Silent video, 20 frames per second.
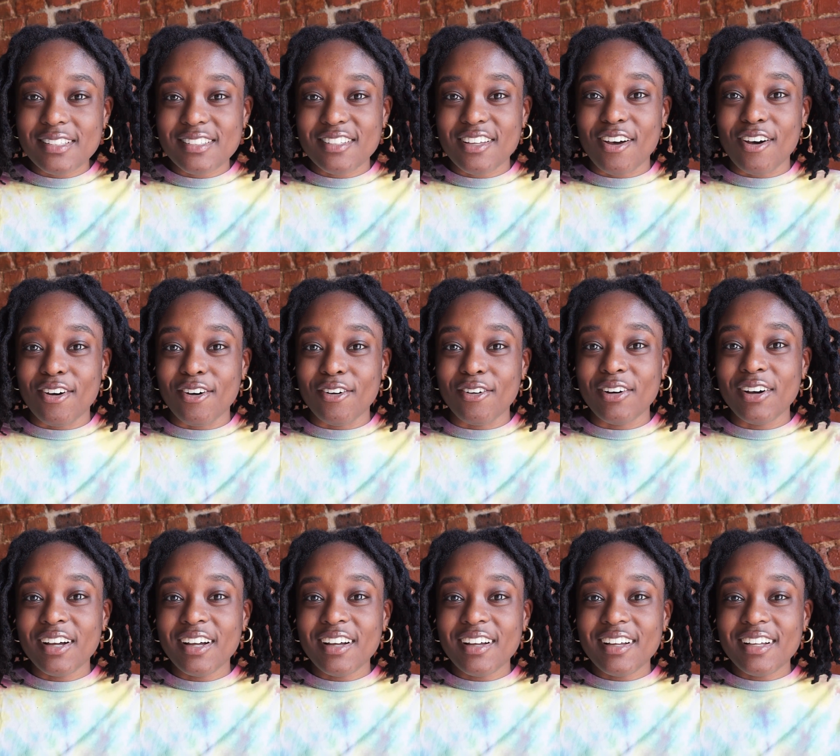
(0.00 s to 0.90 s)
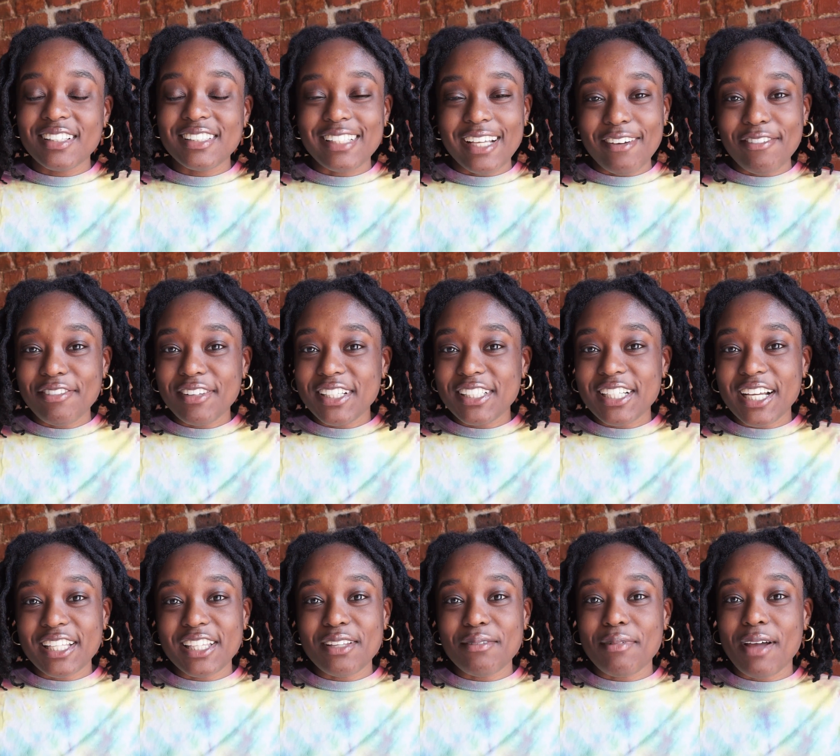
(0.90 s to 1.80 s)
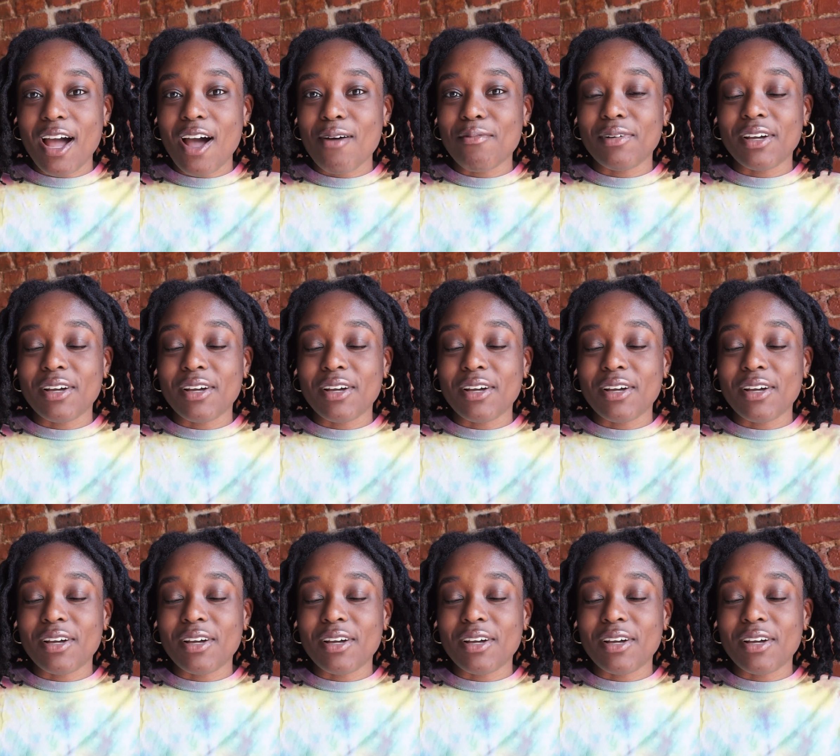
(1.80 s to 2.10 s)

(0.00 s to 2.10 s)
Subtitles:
So definitely check them out.